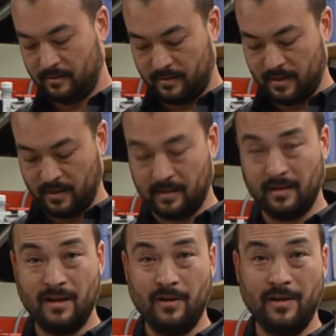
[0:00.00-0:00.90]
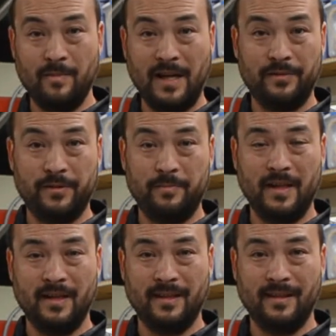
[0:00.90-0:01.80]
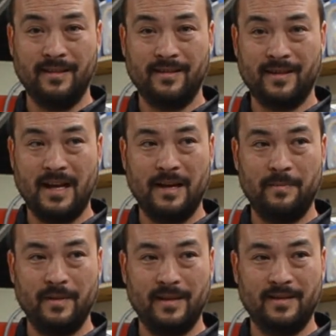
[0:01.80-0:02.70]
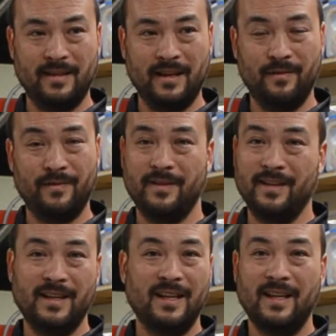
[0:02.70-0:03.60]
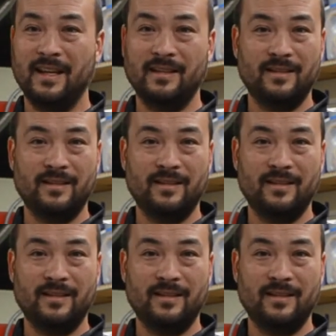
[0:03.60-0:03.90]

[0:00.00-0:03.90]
thing to note about spinning the top itself is